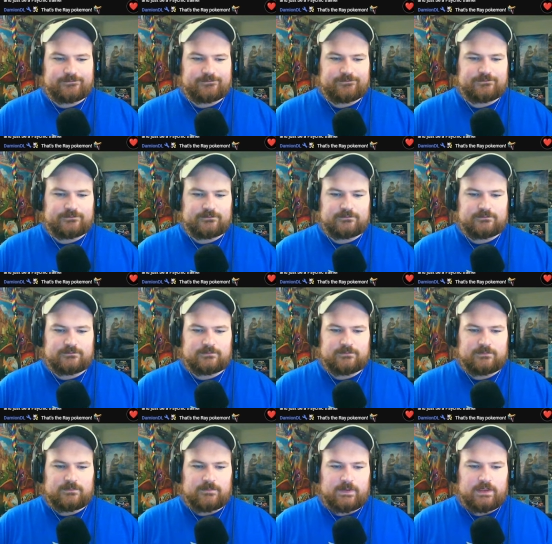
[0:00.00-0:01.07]

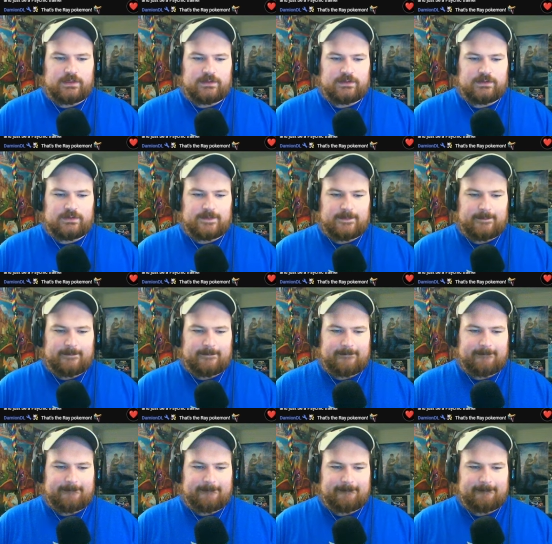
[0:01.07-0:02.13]

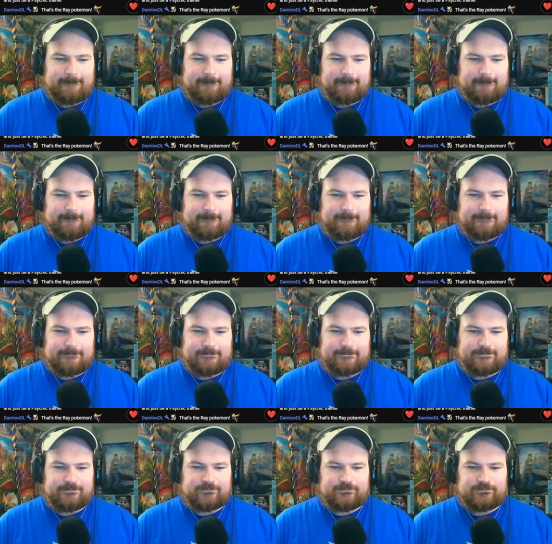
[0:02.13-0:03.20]

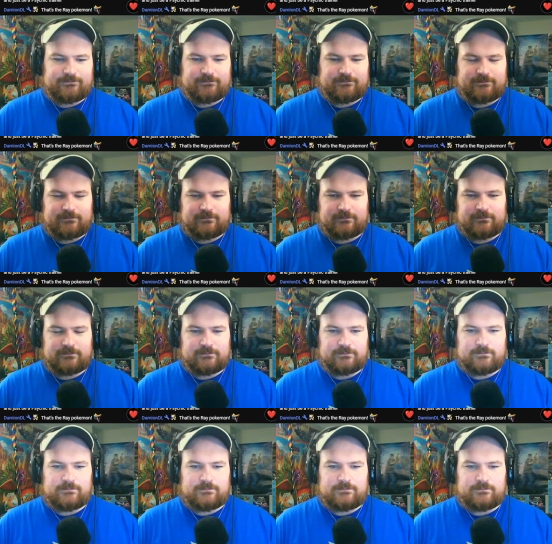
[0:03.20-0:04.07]
(silence)